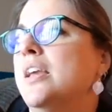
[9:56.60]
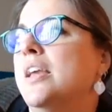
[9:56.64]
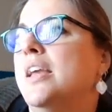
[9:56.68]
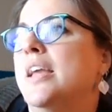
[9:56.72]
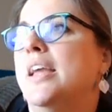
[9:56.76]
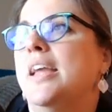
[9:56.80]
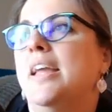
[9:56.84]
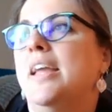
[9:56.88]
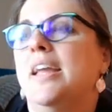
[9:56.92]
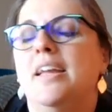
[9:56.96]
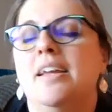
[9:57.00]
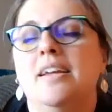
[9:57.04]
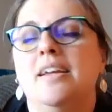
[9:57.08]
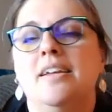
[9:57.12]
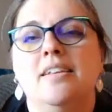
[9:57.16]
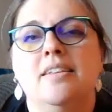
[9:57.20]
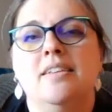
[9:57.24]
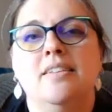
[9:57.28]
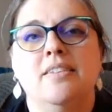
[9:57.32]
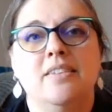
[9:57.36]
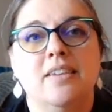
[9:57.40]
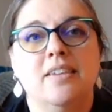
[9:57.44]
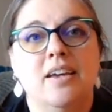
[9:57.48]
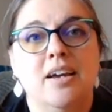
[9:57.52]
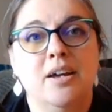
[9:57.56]

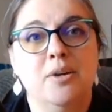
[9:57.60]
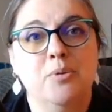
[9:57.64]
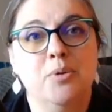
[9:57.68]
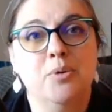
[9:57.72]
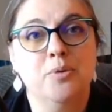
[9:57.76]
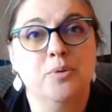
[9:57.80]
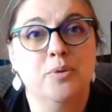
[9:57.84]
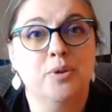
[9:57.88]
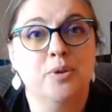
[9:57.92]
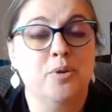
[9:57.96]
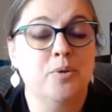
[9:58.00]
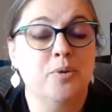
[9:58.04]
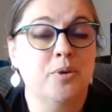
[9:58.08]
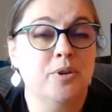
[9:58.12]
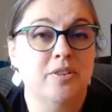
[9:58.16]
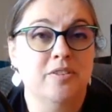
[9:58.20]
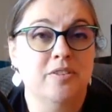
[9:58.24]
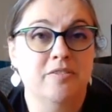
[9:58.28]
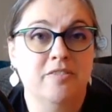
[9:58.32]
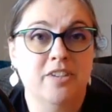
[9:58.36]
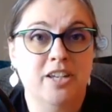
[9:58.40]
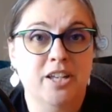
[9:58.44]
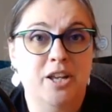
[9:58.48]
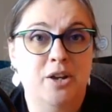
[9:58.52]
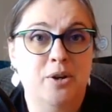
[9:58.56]
and I will record the
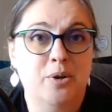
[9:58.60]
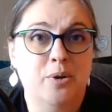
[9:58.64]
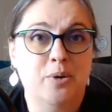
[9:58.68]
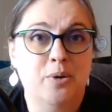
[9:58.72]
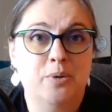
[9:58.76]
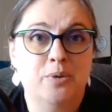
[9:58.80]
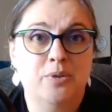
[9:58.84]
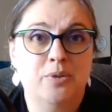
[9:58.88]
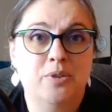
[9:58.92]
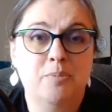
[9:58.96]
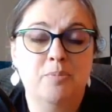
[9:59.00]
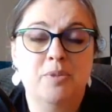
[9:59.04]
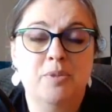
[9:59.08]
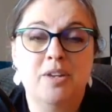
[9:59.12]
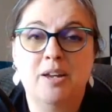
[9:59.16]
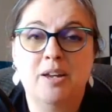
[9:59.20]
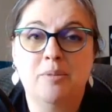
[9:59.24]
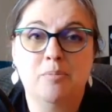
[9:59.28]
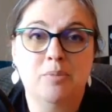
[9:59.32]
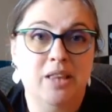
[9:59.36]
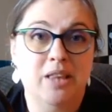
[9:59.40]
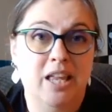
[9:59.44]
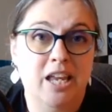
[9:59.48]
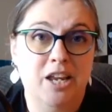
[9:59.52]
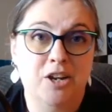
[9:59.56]
video
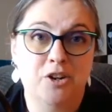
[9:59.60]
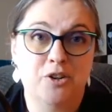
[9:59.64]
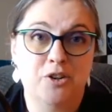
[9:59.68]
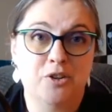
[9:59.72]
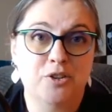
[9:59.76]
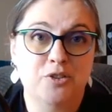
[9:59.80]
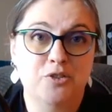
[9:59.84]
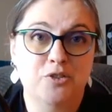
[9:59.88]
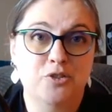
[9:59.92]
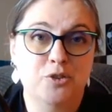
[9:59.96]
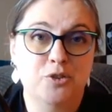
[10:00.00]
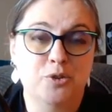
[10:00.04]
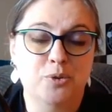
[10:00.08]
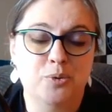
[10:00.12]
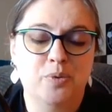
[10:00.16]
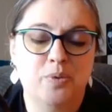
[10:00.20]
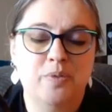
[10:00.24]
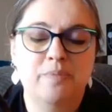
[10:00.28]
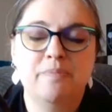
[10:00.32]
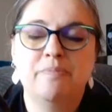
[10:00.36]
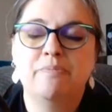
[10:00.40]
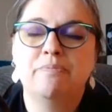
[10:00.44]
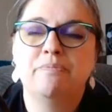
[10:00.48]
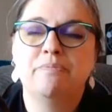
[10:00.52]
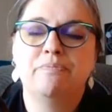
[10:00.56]
sometime later in June.
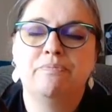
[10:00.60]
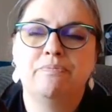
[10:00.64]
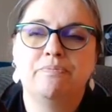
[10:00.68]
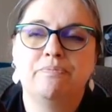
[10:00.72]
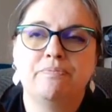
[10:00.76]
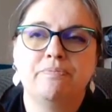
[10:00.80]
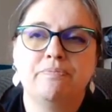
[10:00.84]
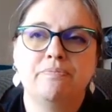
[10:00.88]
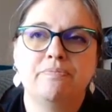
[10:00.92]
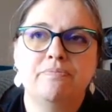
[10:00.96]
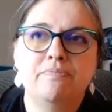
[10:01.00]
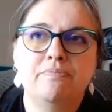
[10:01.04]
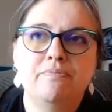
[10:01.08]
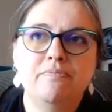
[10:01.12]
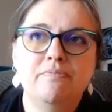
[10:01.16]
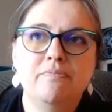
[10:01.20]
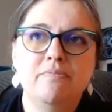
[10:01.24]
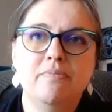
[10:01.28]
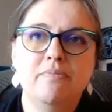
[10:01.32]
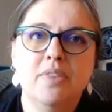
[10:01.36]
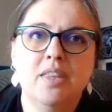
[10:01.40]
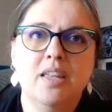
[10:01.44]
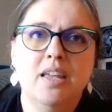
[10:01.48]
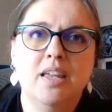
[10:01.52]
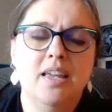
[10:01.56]

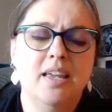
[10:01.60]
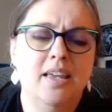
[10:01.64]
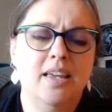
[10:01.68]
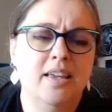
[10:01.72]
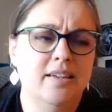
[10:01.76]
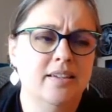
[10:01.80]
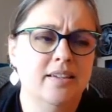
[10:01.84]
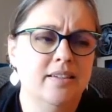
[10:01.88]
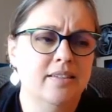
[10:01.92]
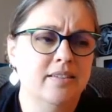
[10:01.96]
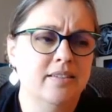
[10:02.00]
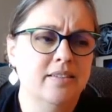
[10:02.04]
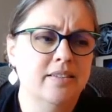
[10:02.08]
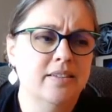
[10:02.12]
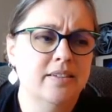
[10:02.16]
And